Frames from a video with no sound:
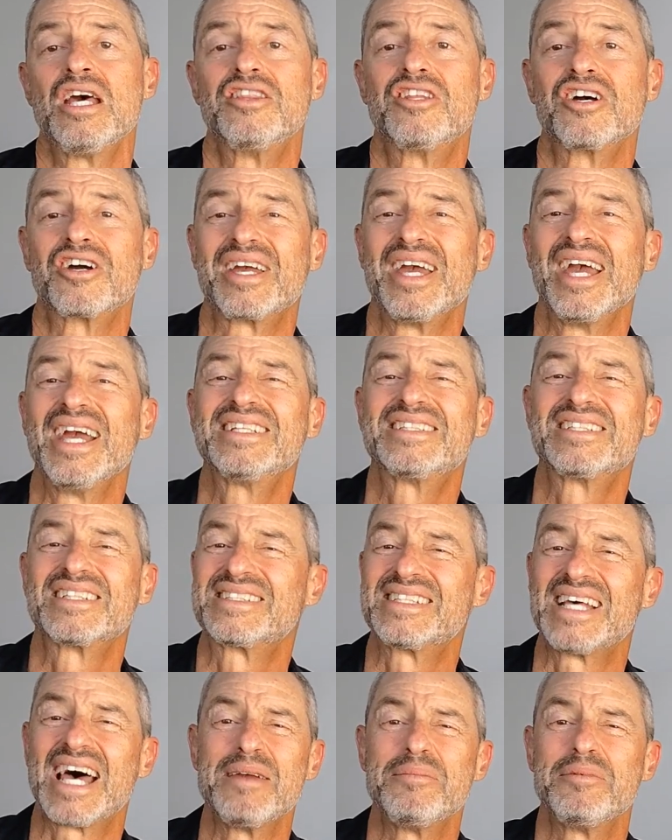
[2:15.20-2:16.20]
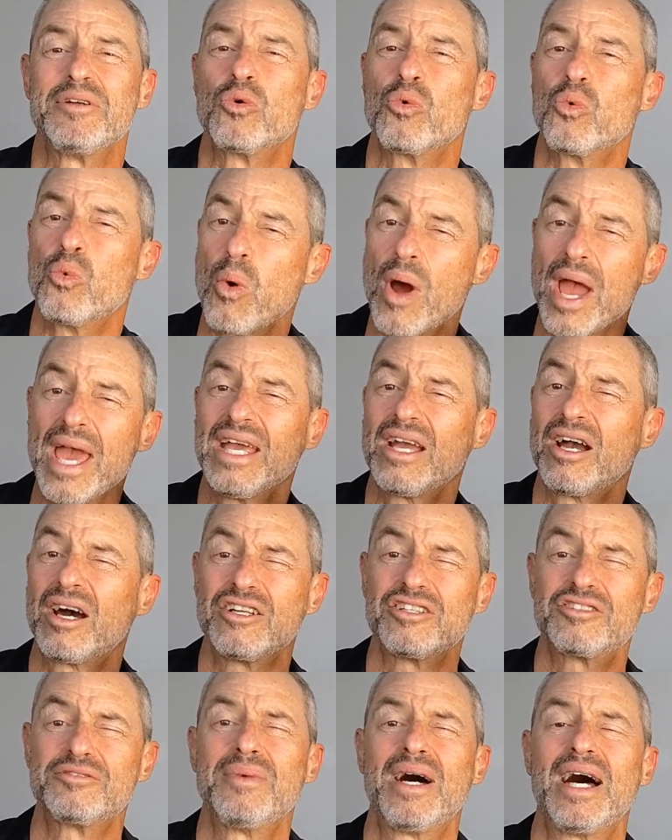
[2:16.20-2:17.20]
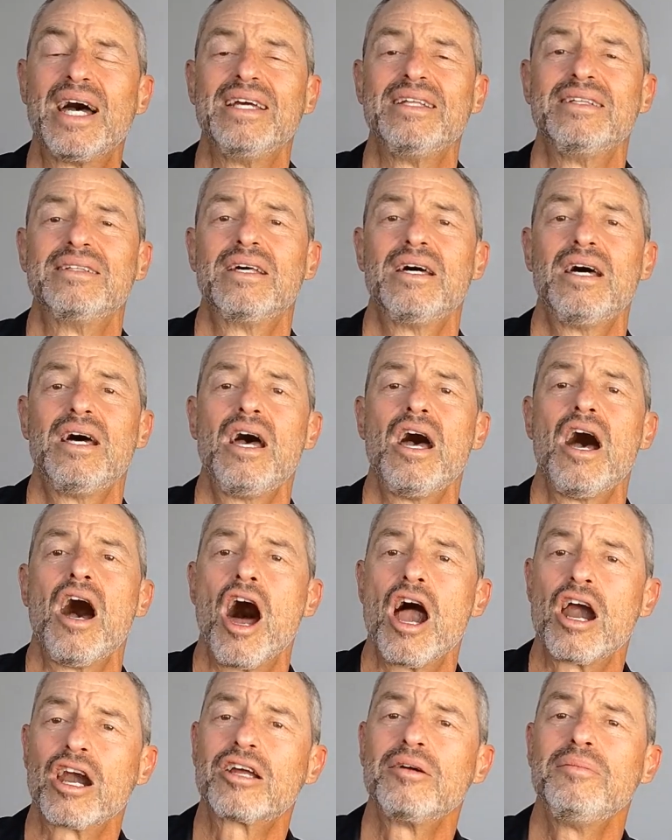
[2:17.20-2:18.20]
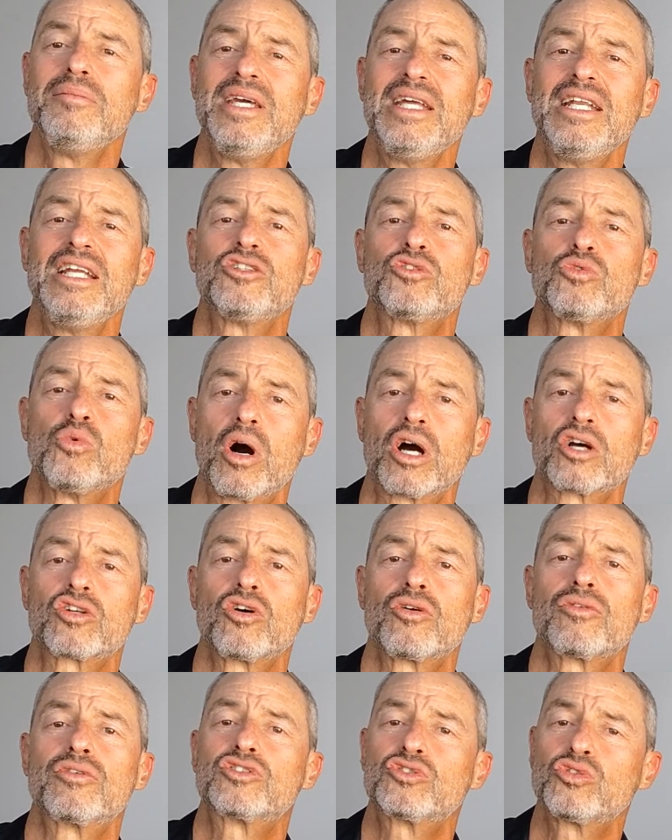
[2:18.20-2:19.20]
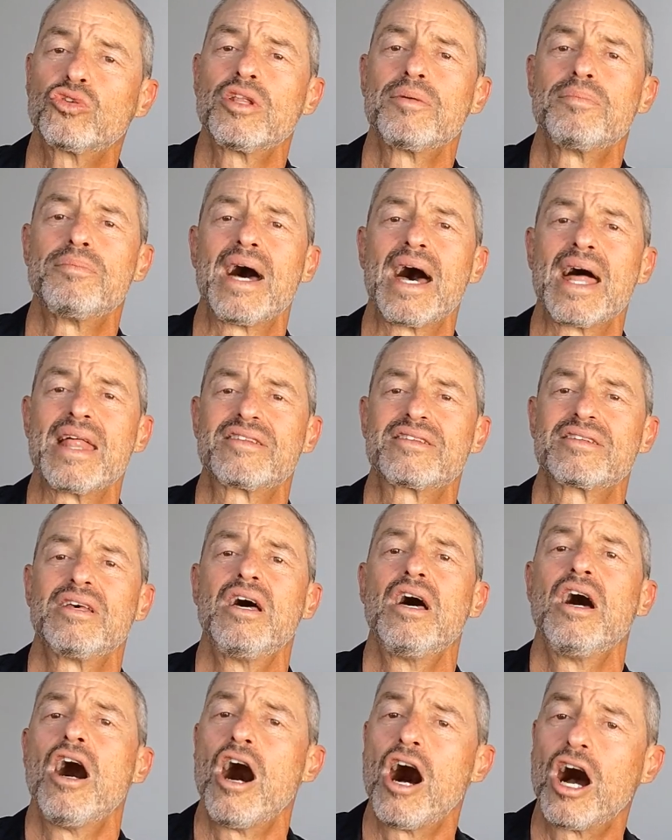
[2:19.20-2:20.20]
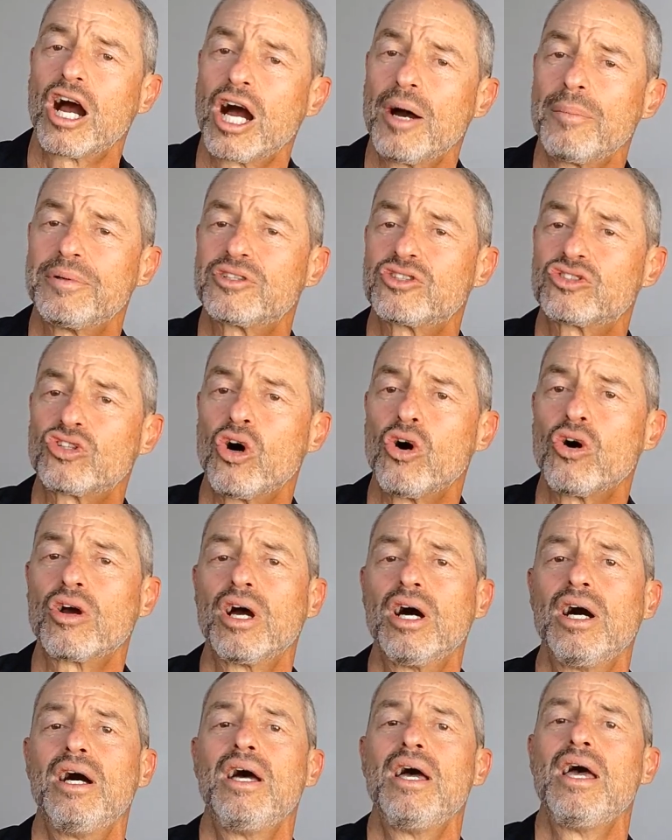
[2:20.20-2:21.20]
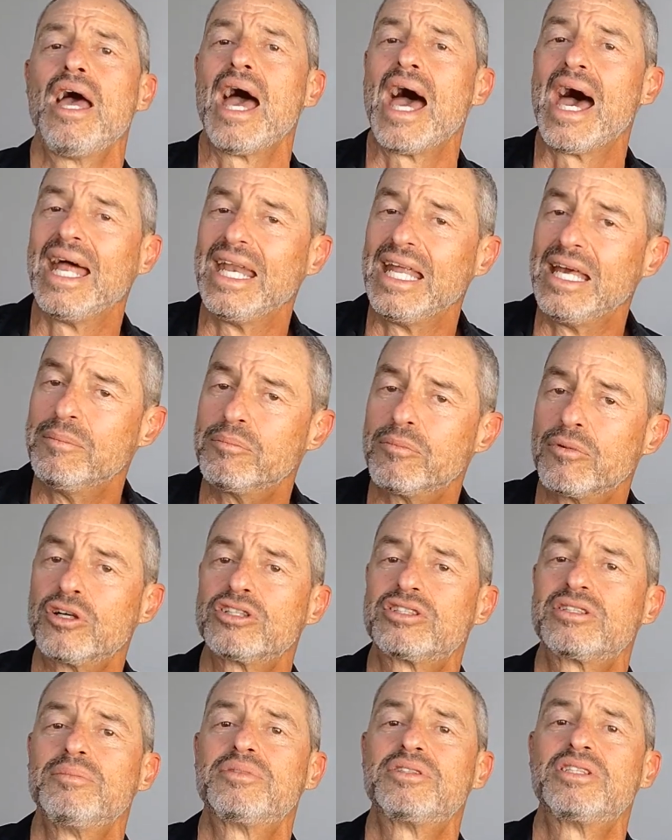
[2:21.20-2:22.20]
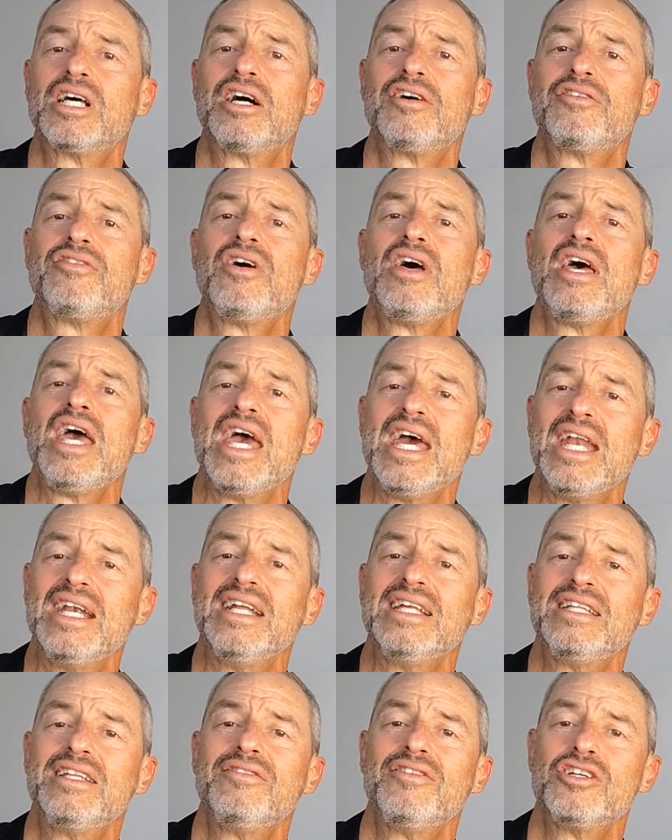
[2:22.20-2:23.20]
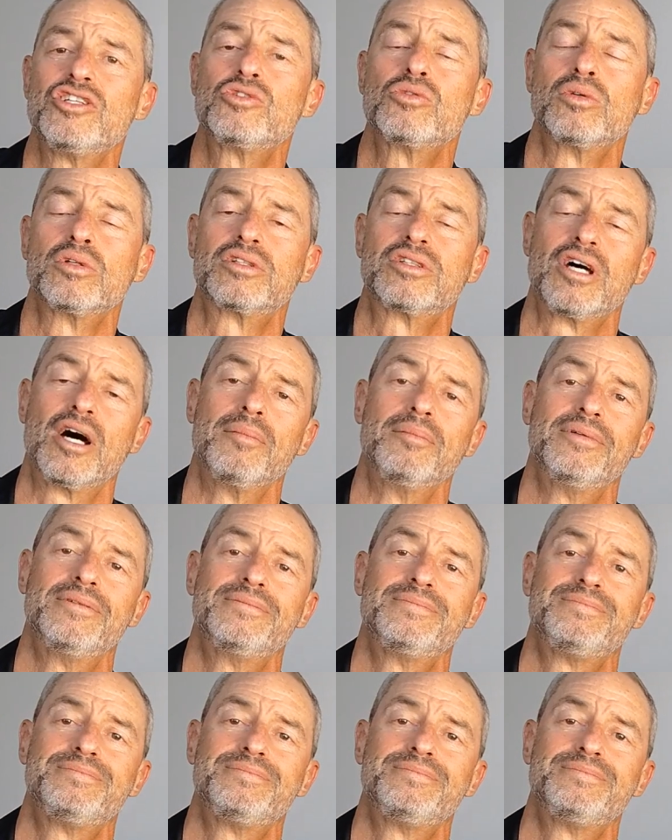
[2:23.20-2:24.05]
The king's assignment weighing on his mind, Archimedes walked over to the baths, hung up his toga, and immersed himself in an individual tub.